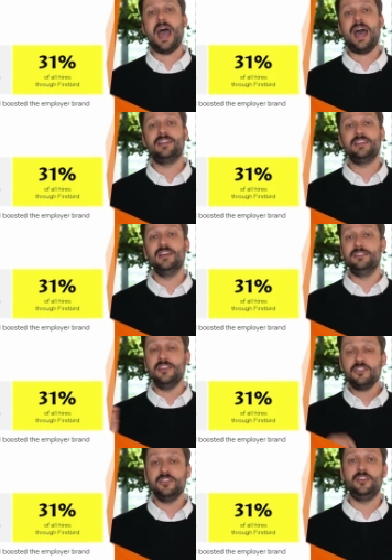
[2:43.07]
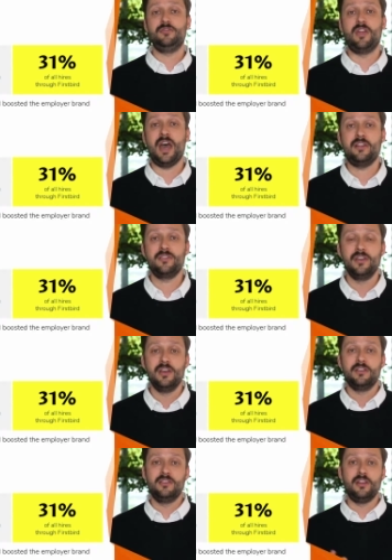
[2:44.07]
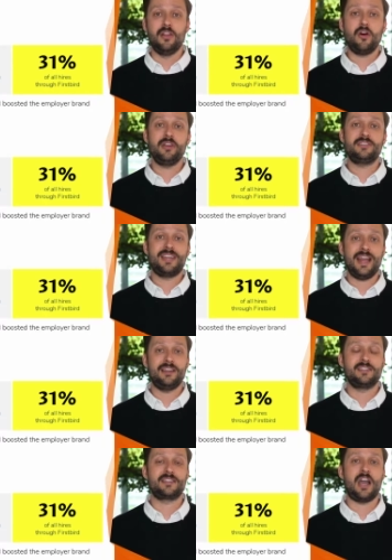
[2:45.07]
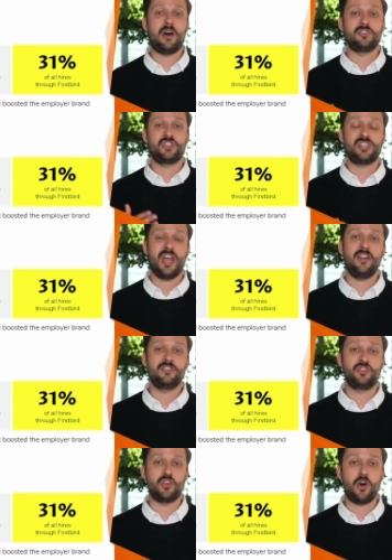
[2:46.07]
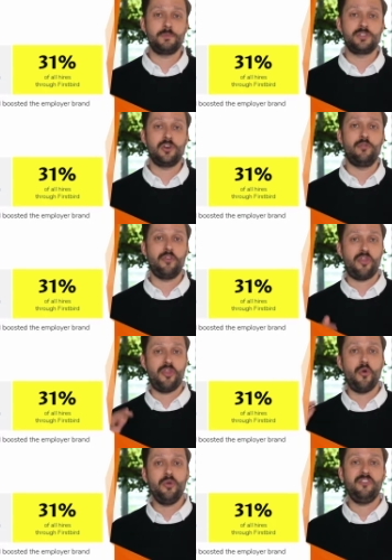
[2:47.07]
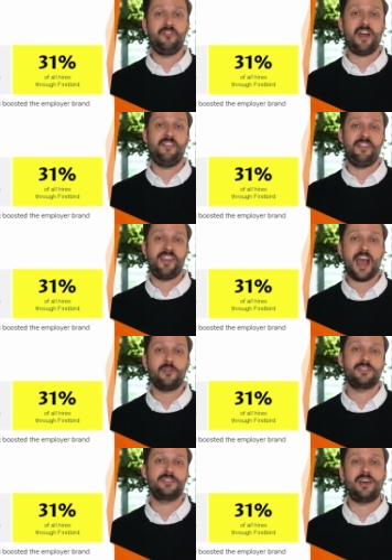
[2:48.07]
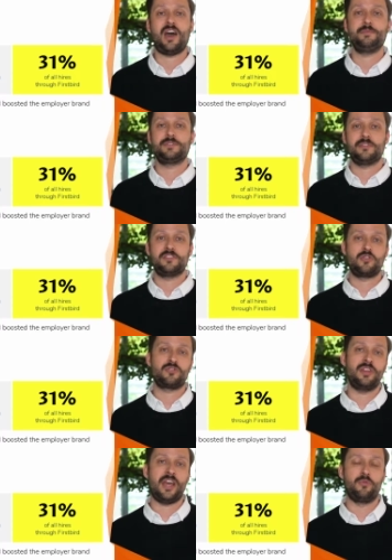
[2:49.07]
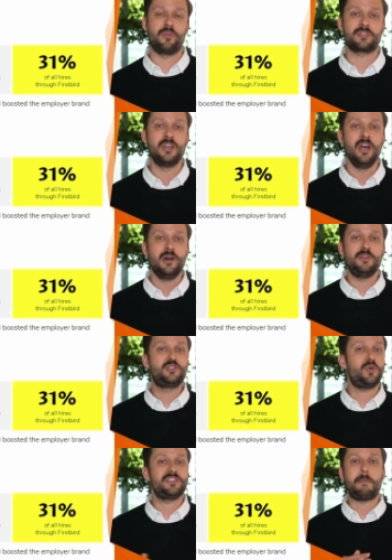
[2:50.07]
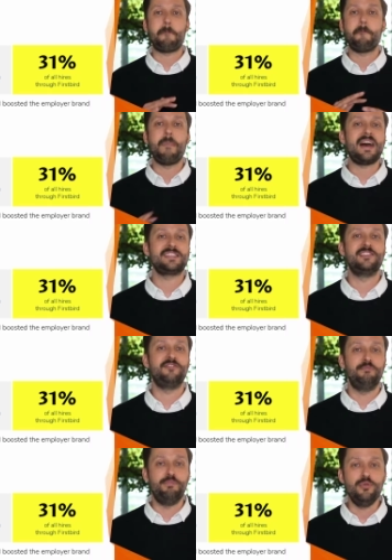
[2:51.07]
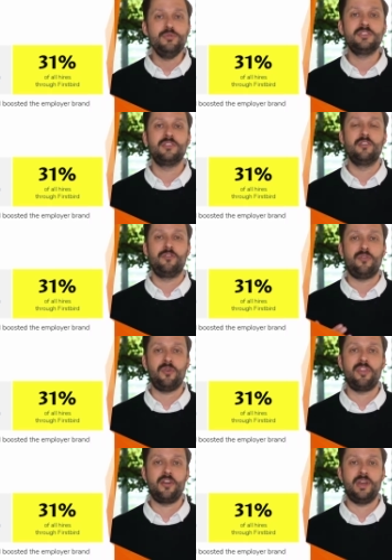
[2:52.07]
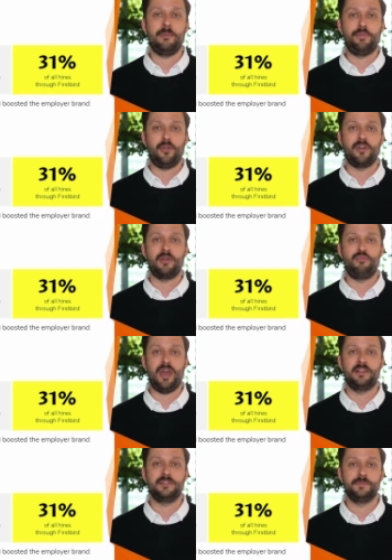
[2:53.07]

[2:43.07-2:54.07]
And additionally to that, Deloitte Talent Scouts shared jobs over 35,000 times on social networks, which was a massive boost for their employer brand.